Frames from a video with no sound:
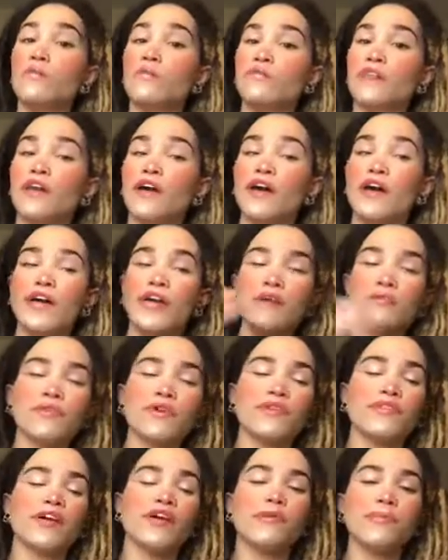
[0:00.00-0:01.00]
the
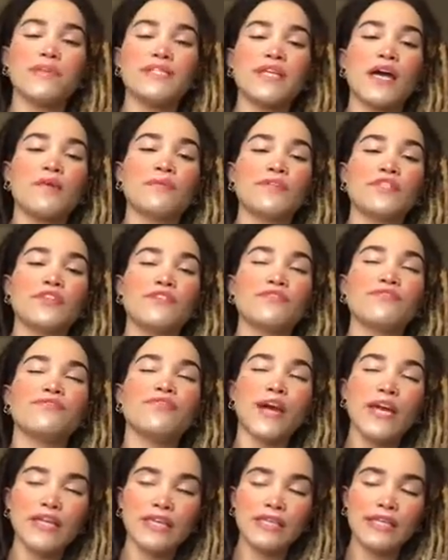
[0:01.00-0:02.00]
hypnotherapist I went to
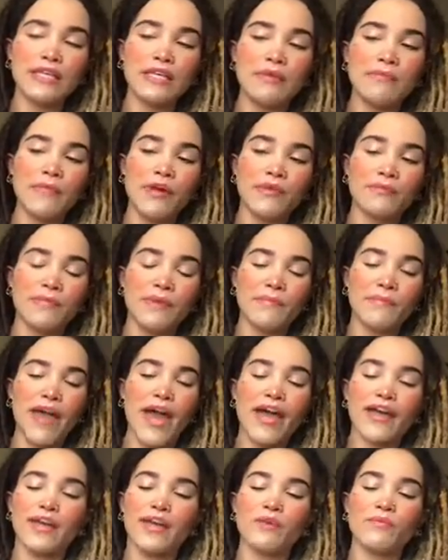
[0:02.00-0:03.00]
finally emailed me
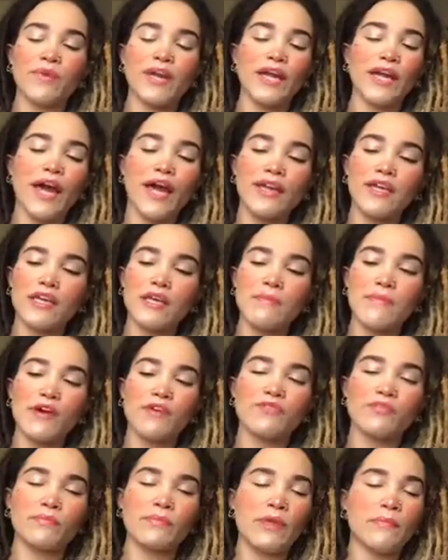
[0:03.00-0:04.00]
back, and when I got an email
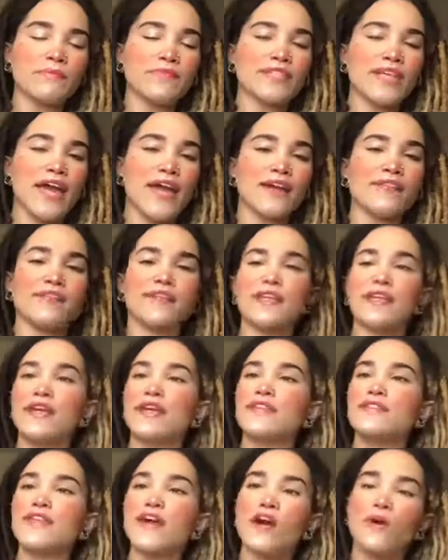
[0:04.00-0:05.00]
from him saying that he
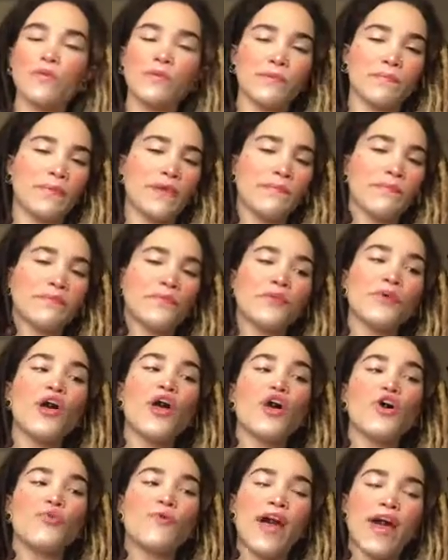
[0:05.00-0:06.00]
had dealt with people
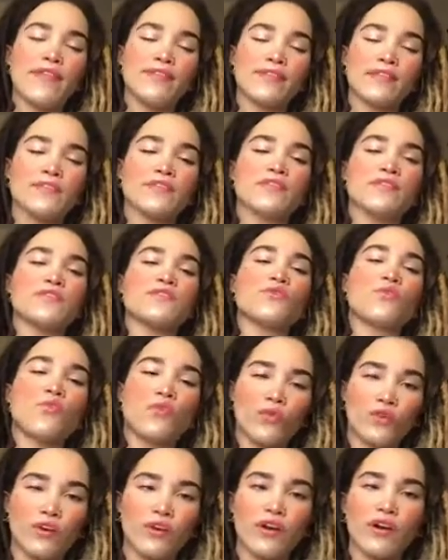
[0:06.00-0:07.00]
who had this
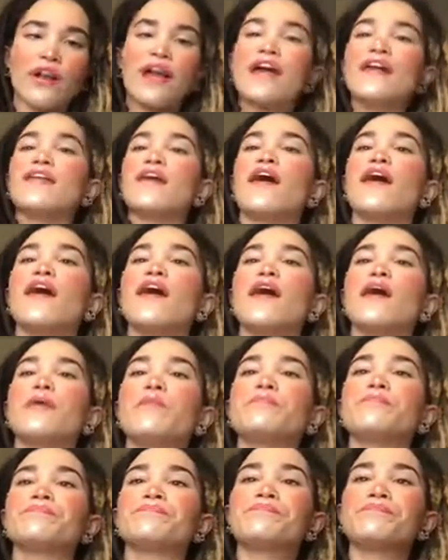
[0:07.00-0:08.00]
disorder,
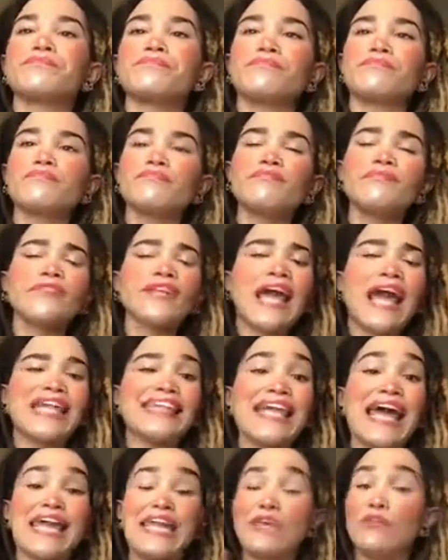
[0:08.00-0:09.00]

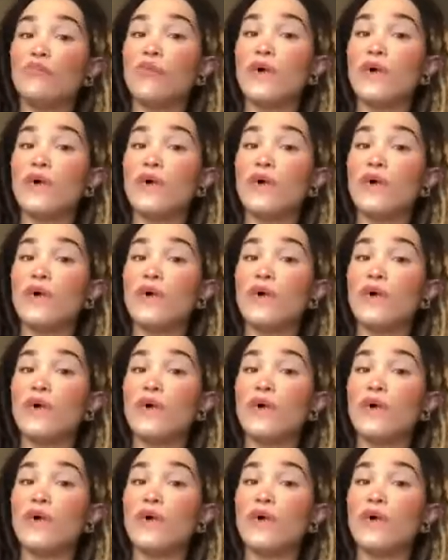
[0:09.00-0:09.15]
and that he